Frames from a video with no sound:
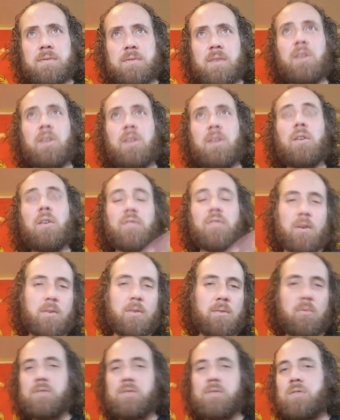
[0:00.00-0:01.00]
And also,
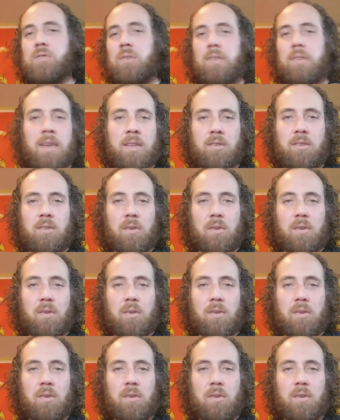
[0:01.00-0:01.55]
once you dig into